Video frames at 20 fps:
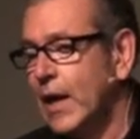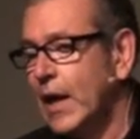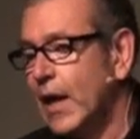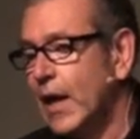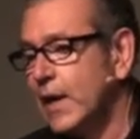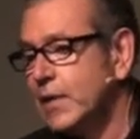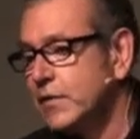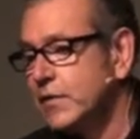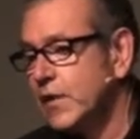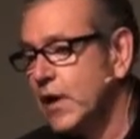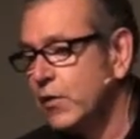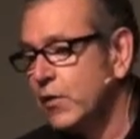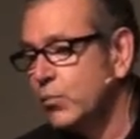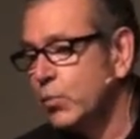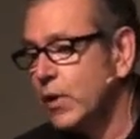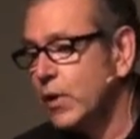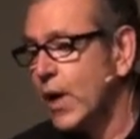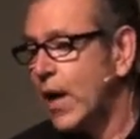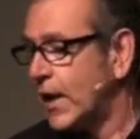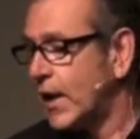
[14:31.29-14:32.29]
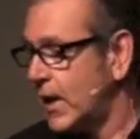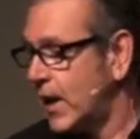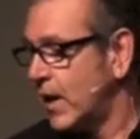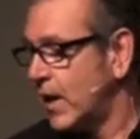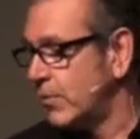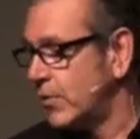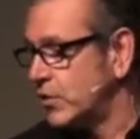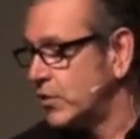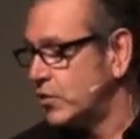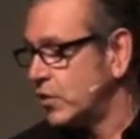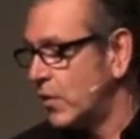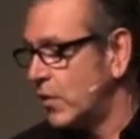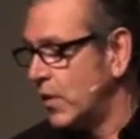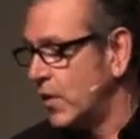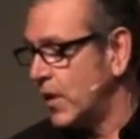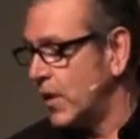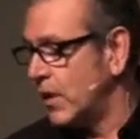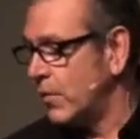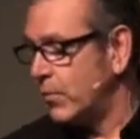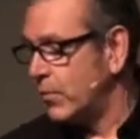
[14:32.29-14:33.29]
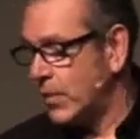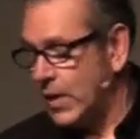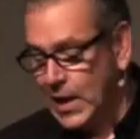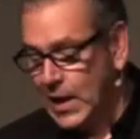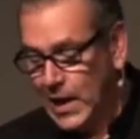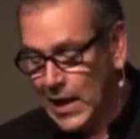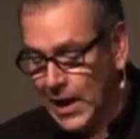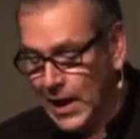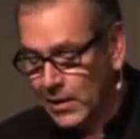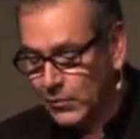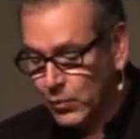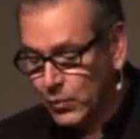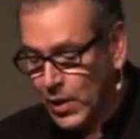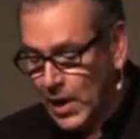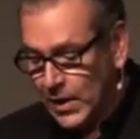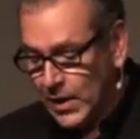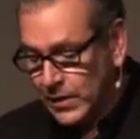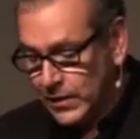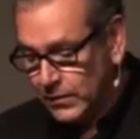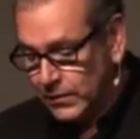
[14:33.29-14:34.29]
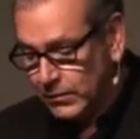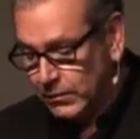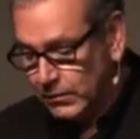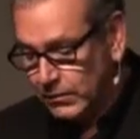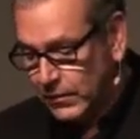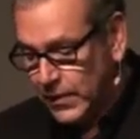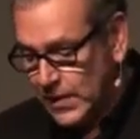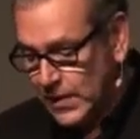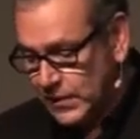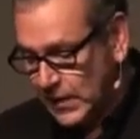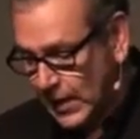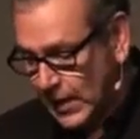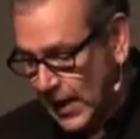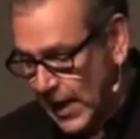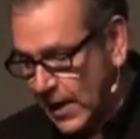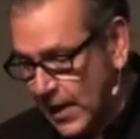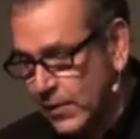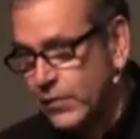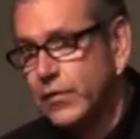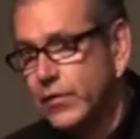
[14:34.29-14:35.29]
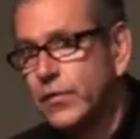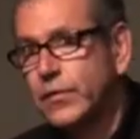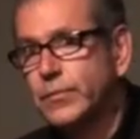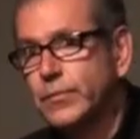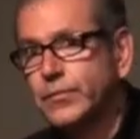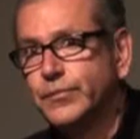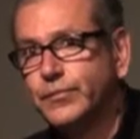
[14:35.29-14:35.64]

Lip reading: and said, would I come and join them and run this account?